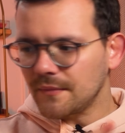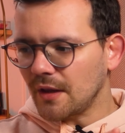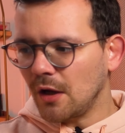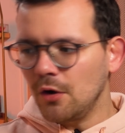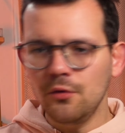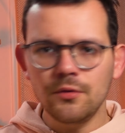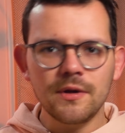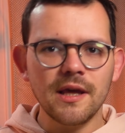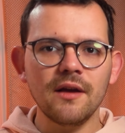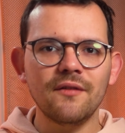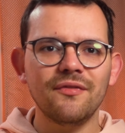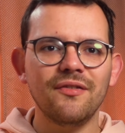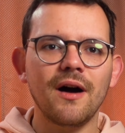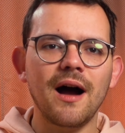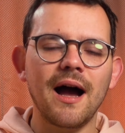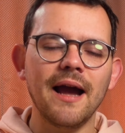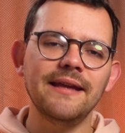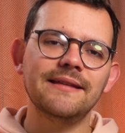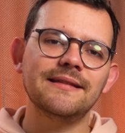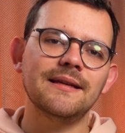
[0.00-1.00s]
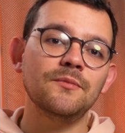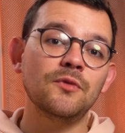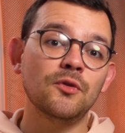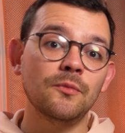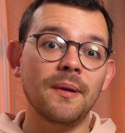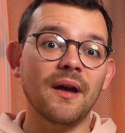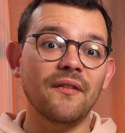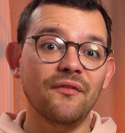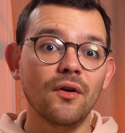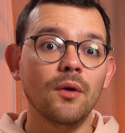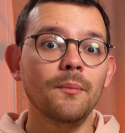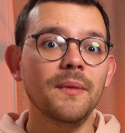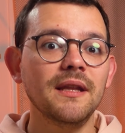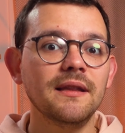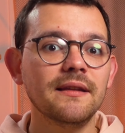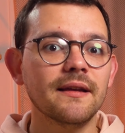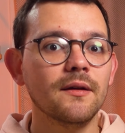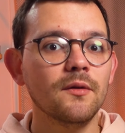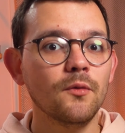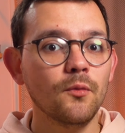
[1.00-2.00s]
looking for item to perform
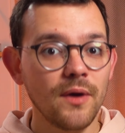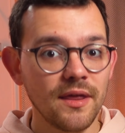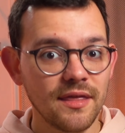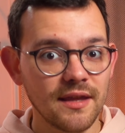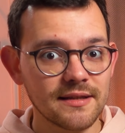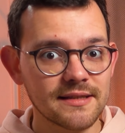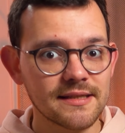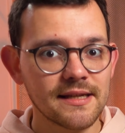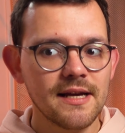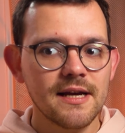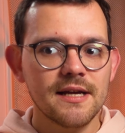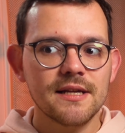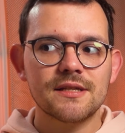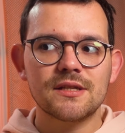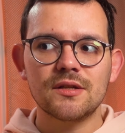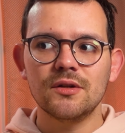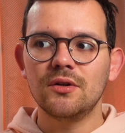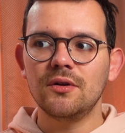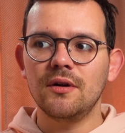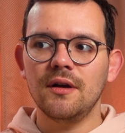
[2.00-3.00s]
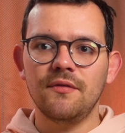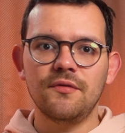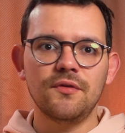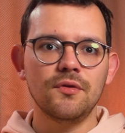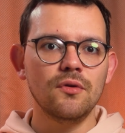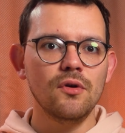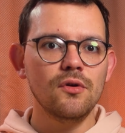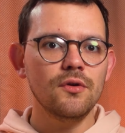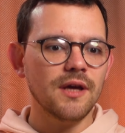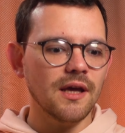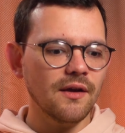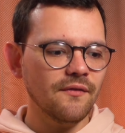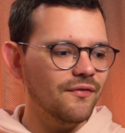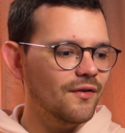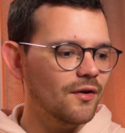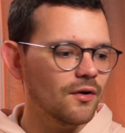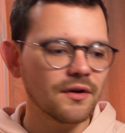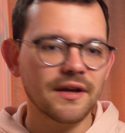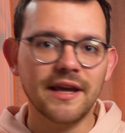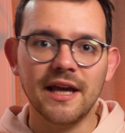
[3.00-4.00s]
it with it. So if you're looking
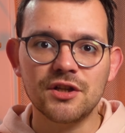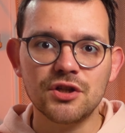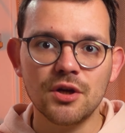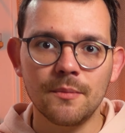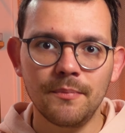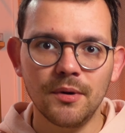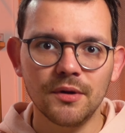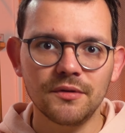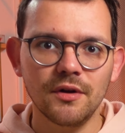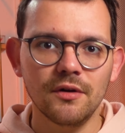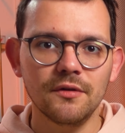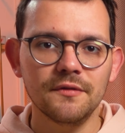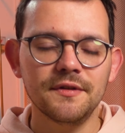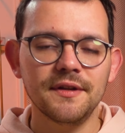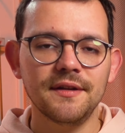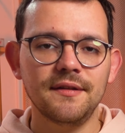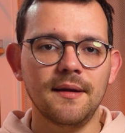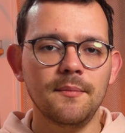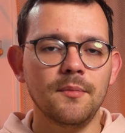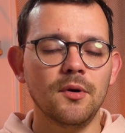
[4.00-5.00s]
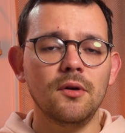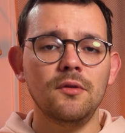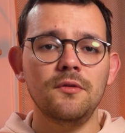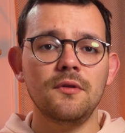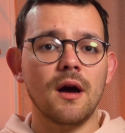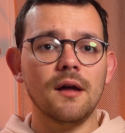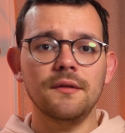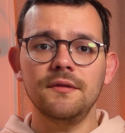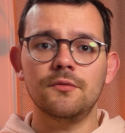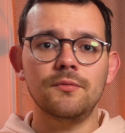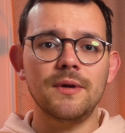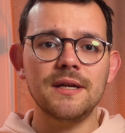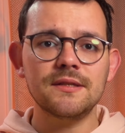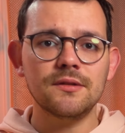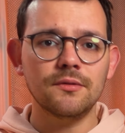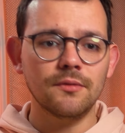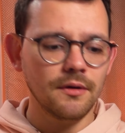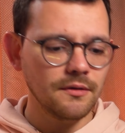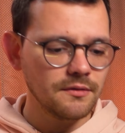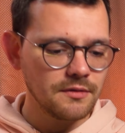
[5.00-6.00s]
for a ketchup bottle on the table, you are at the
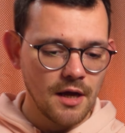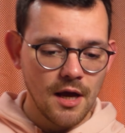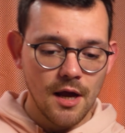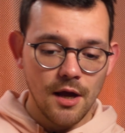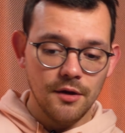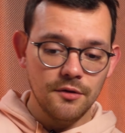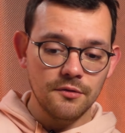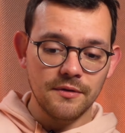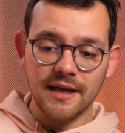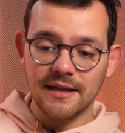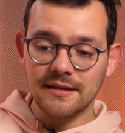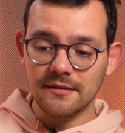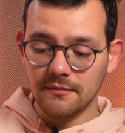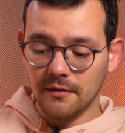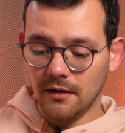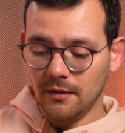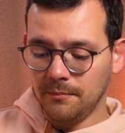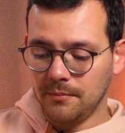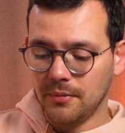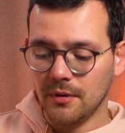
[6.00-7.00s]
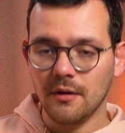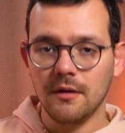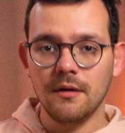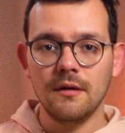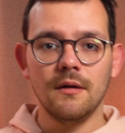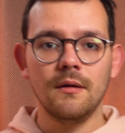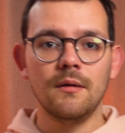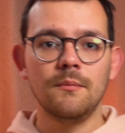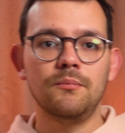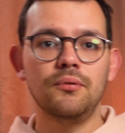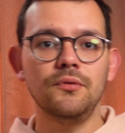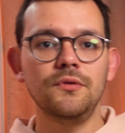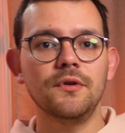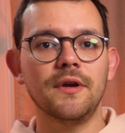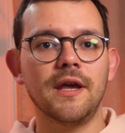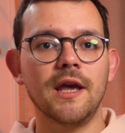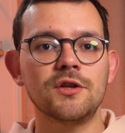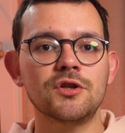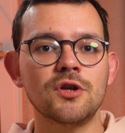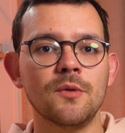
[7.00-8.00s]
restaurant, you can put the
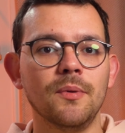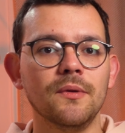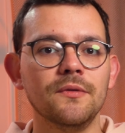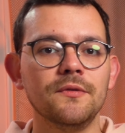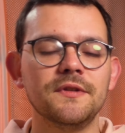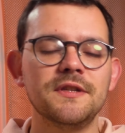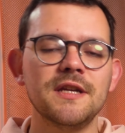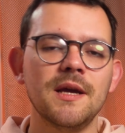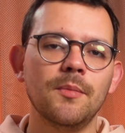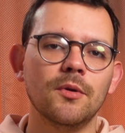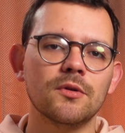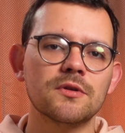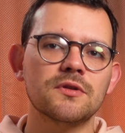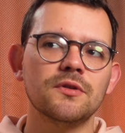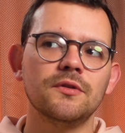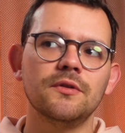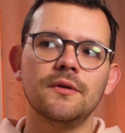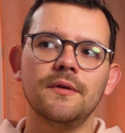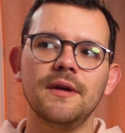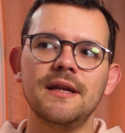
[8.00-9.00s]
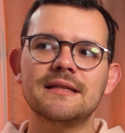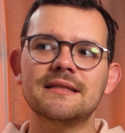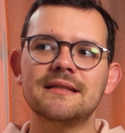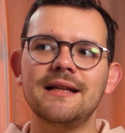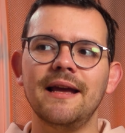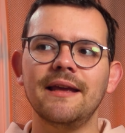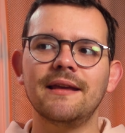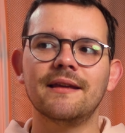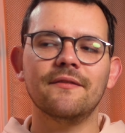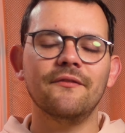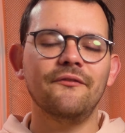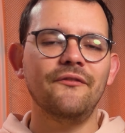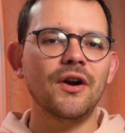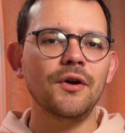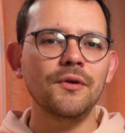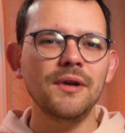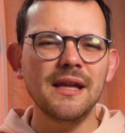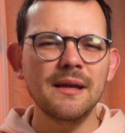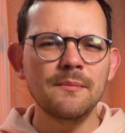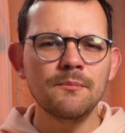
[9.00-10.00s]
ketchup on the table. So it's like
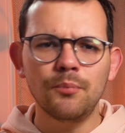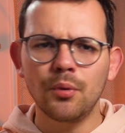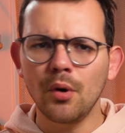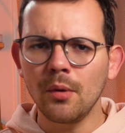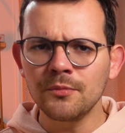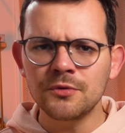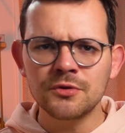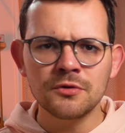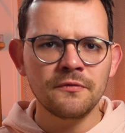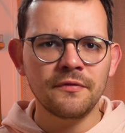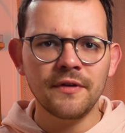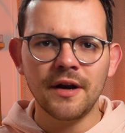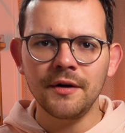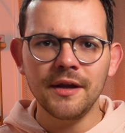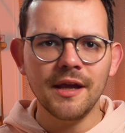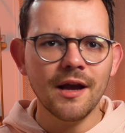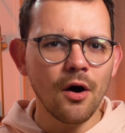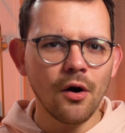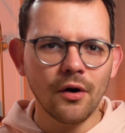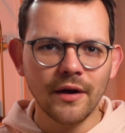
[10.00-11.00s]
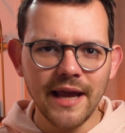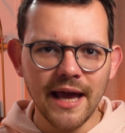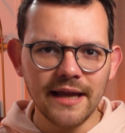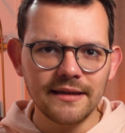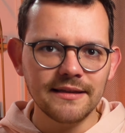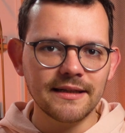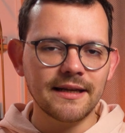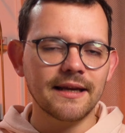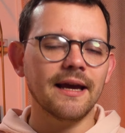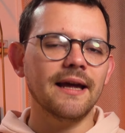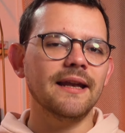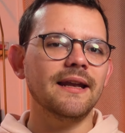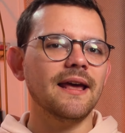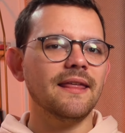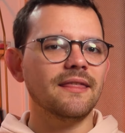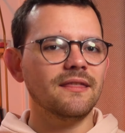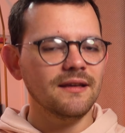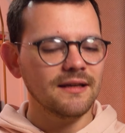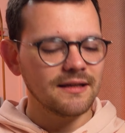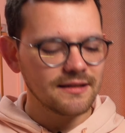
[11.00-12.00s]
very impromptu, very organic, and I
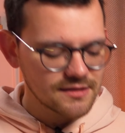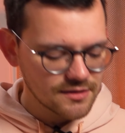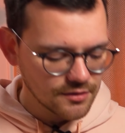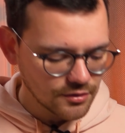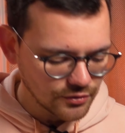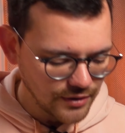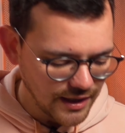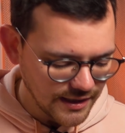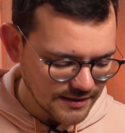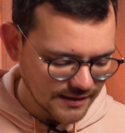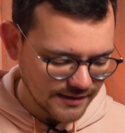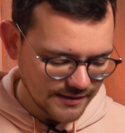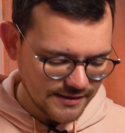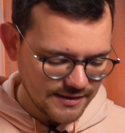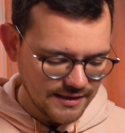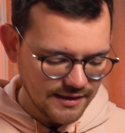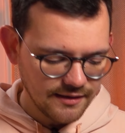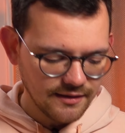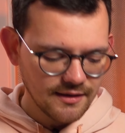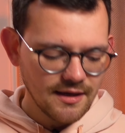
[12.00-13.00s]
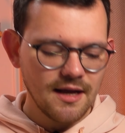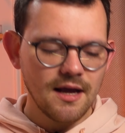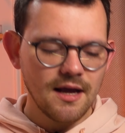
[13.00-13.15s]
think it's a great idea.